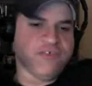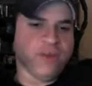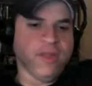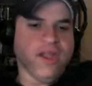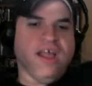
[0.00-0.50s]

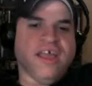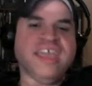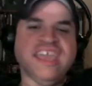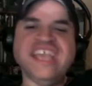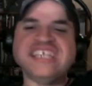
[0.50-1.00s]
Um,
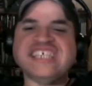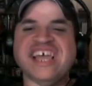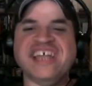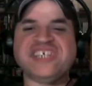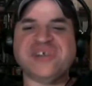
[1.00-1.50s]
he, he's an
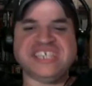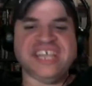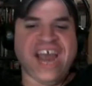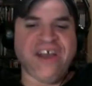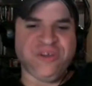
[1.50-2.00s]
interesting
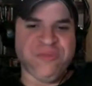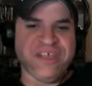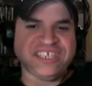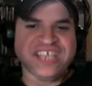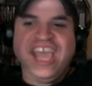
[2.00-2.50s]
character
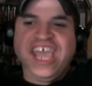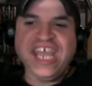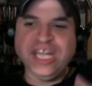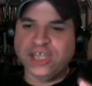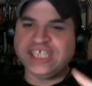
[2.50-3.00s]
because
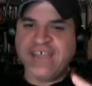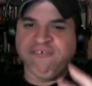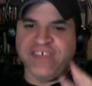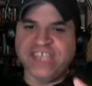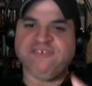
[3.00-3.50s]
he looks
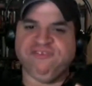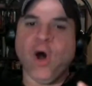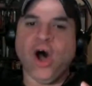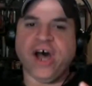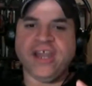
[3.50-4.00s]
like Vince
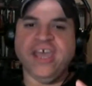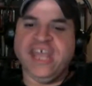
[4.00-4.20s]
Vaughn.